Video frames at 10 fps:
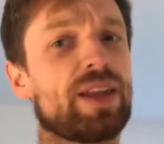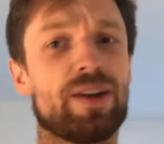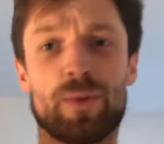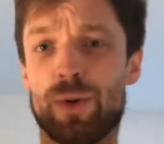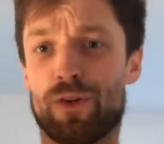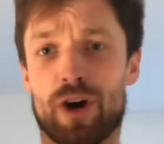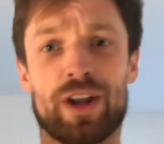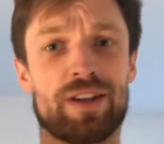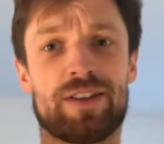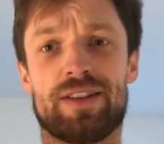We've got
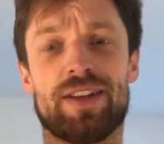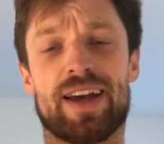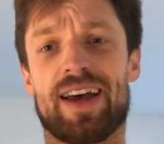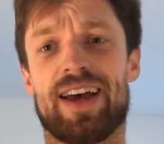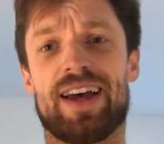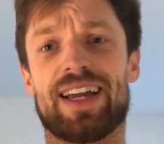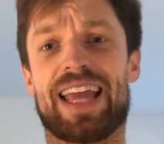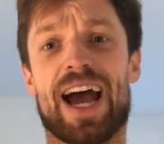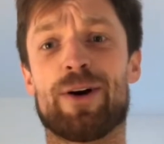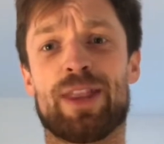to get
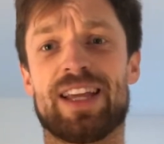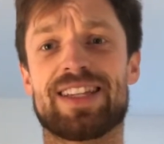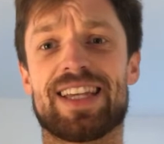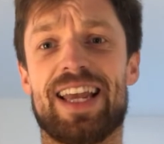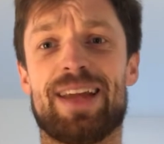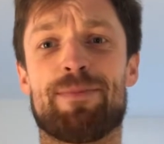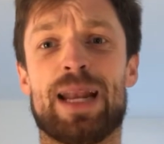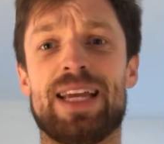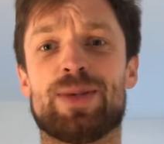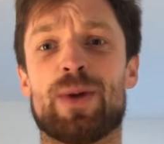out of this in a
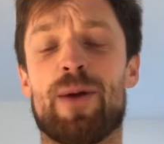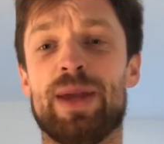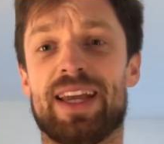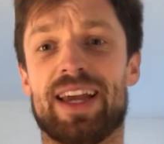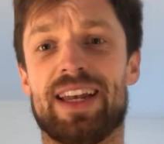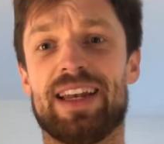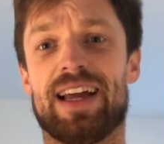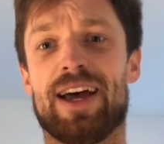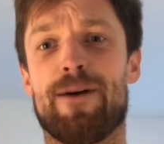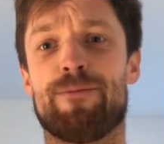place where we can
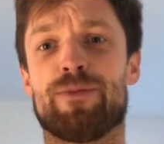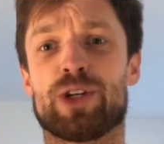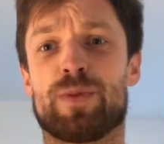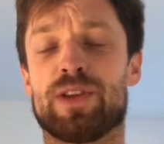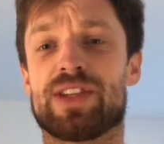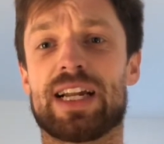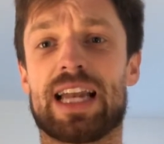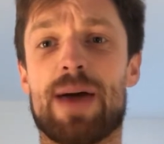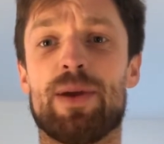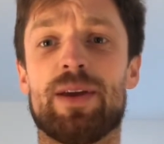respond to the
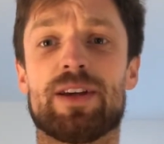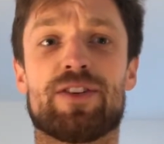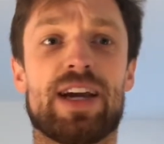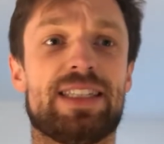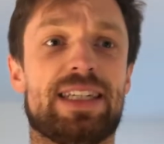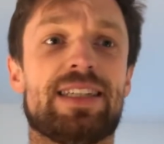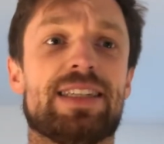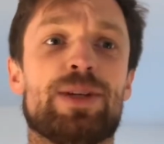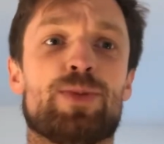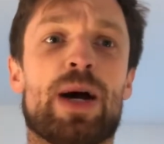climate crisis
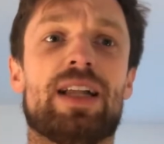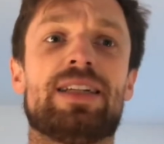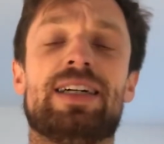as well.